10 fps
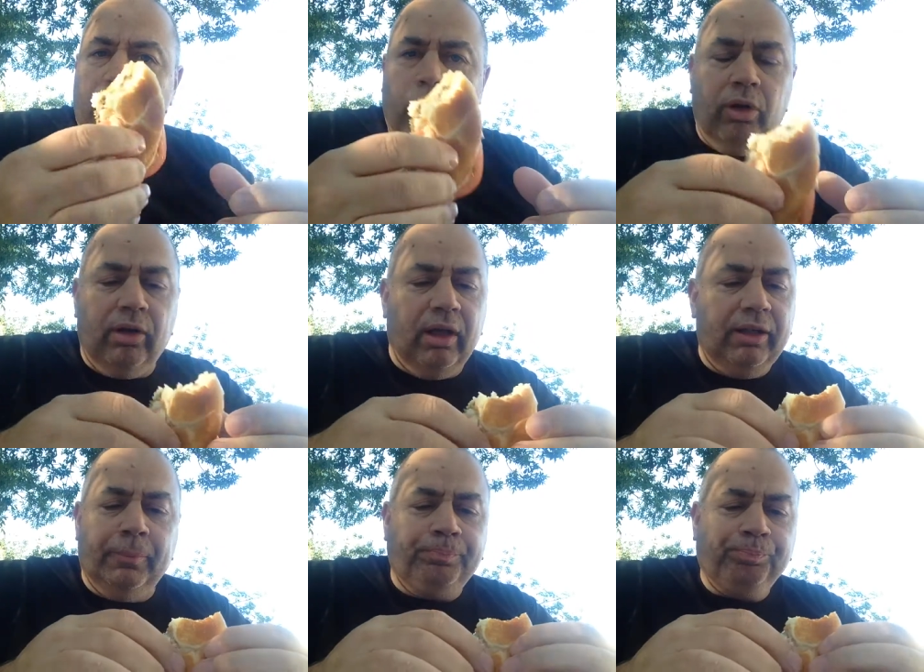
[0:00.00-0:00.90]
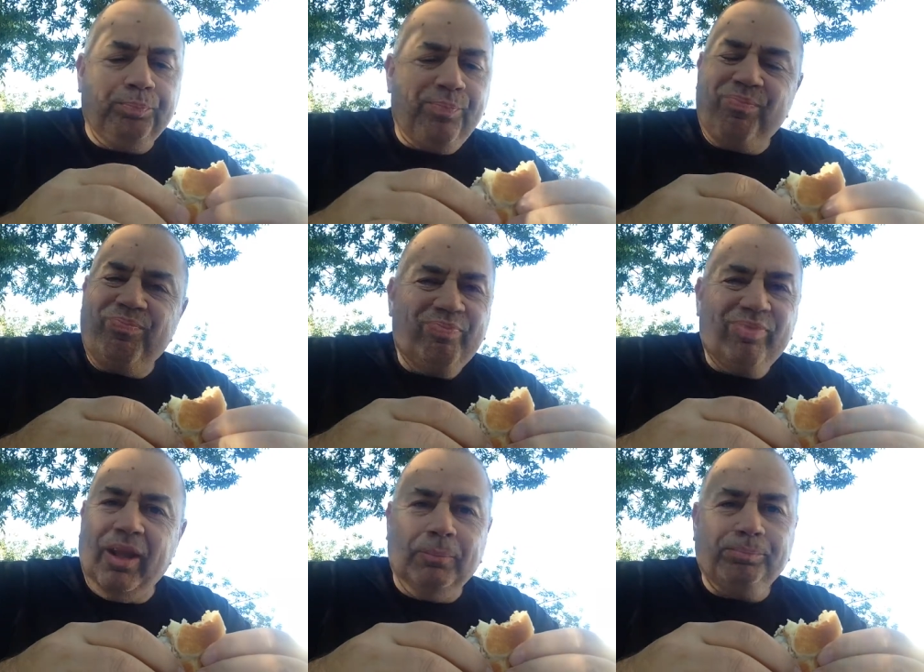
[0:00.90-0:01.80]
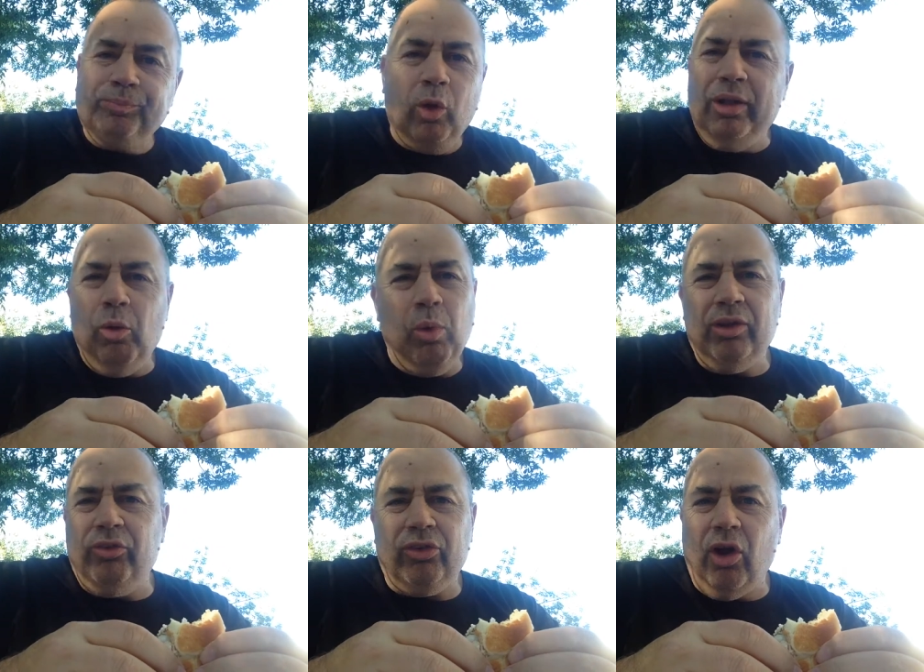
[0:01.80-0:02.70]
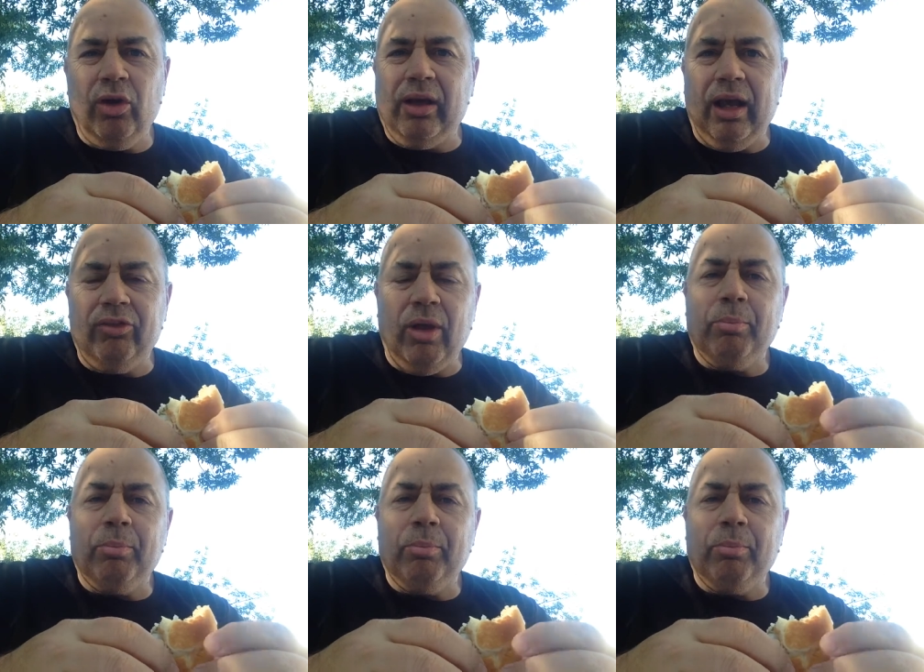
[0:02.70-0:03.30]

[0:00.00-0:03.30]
and grilled onion, only a one star, guys.